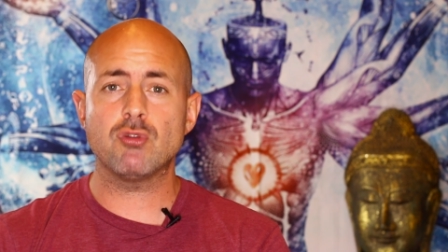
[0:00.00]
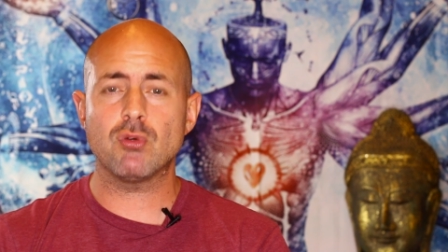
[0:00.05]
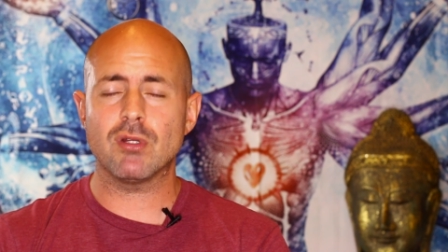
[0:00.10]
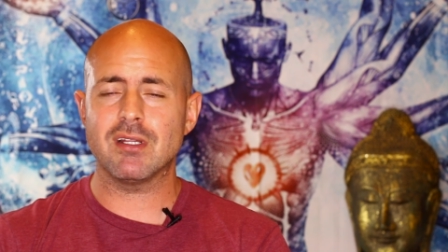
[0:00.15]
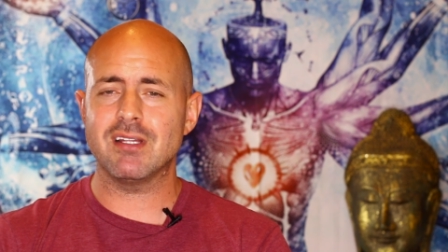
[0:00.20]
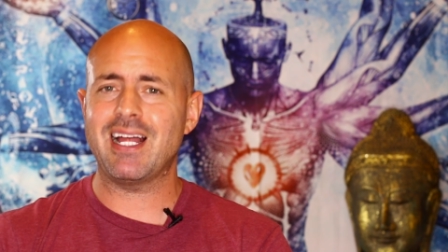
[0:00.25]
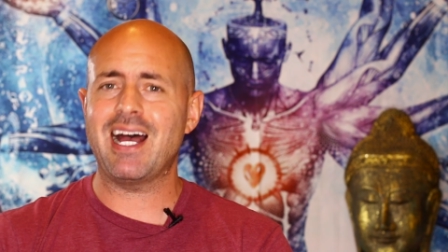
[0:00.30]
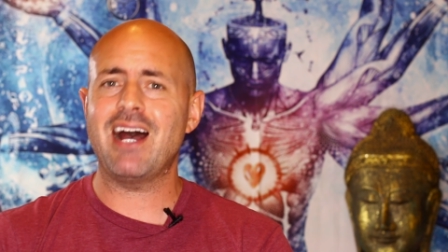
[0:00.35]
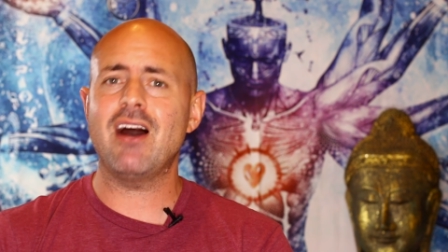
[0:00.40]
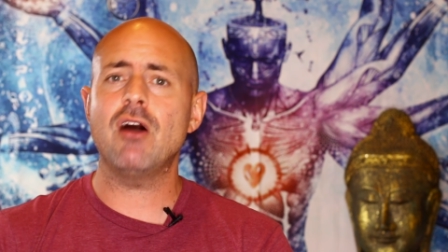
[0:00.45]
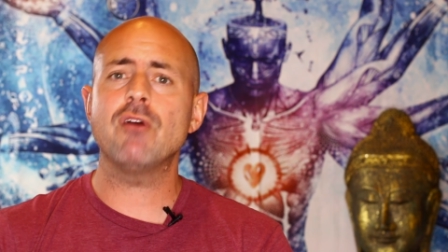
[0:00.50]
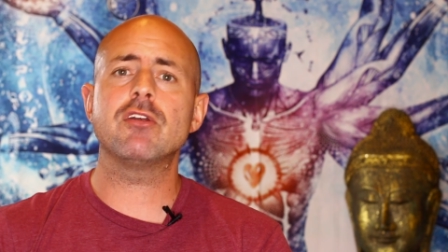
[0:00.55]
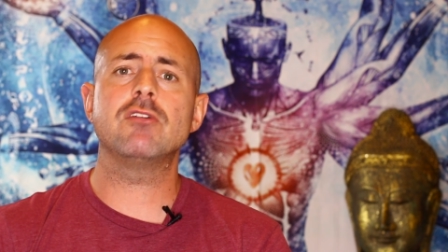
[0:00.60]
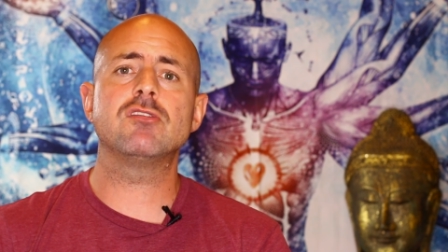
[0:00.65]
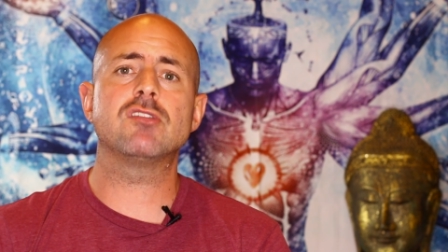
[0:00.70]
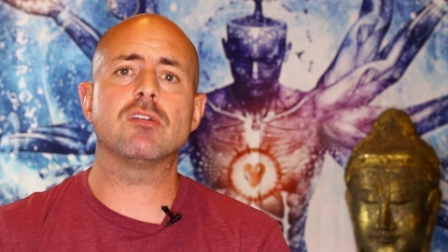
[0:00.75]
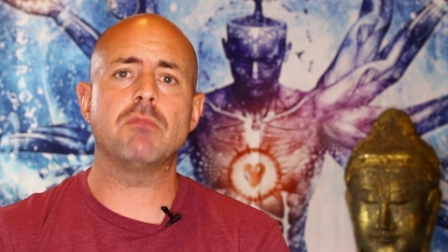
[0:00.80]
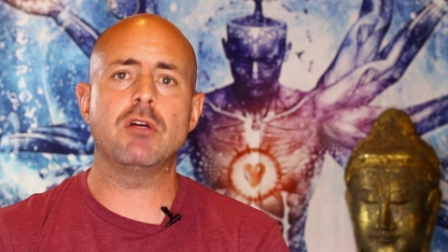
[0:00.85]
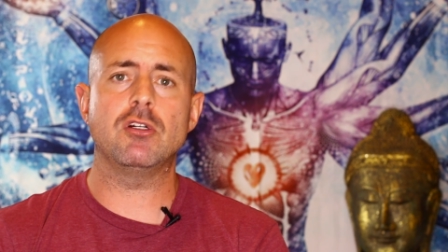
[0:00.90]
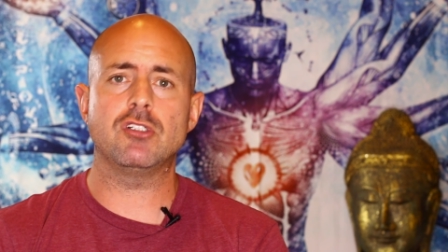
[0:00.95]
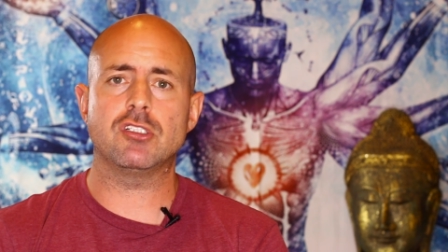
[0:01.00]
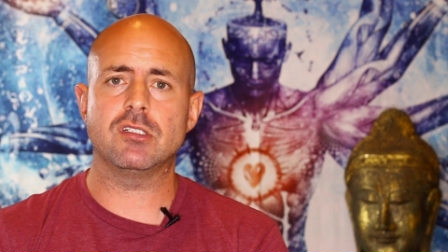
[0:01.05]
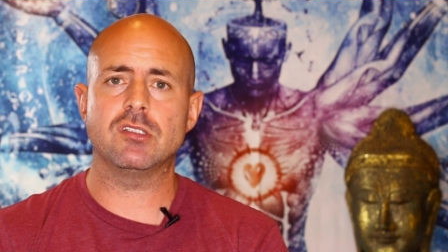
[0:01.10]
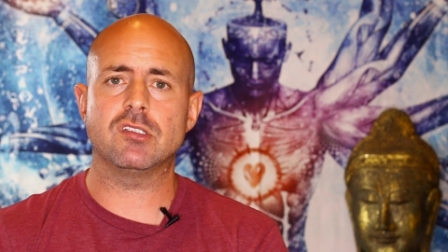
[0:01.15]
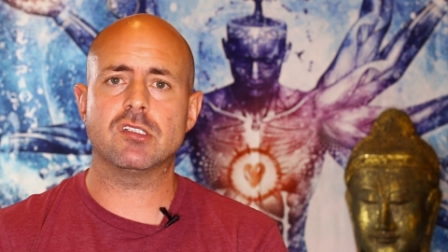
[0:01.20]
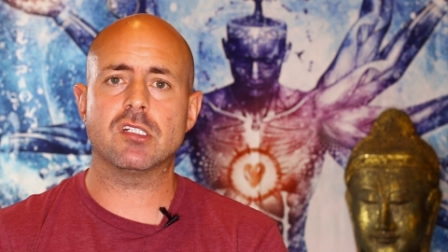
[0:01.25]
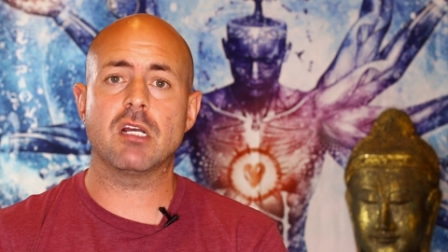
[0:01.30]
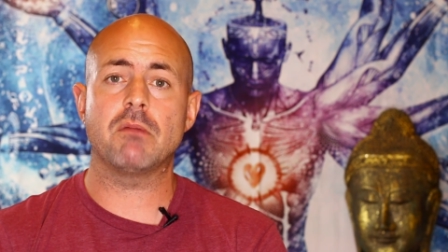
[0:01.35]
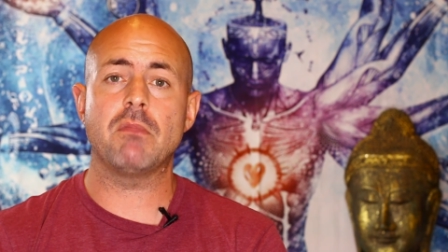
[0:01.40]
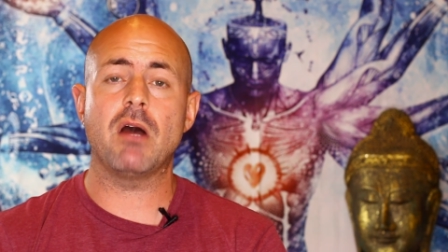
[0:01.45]
to allow those
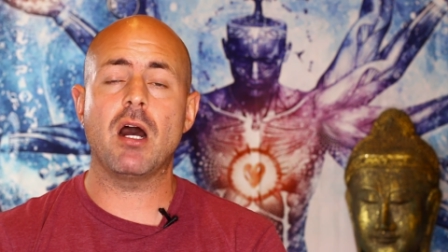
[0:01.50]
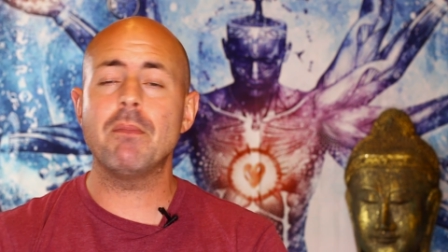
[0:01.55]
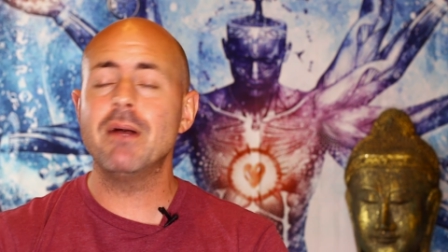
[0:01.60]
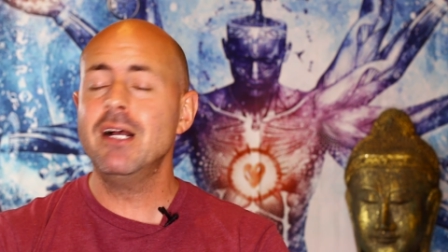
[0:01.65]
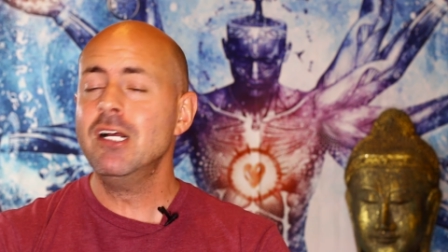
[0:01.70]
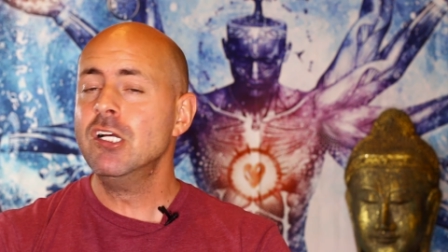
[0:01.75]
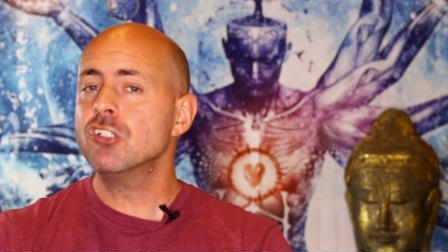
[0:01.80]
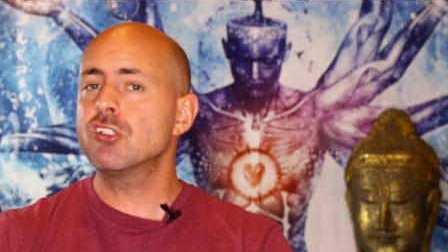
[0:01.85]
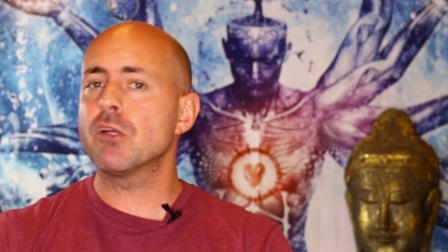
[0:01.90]
emotions to come up,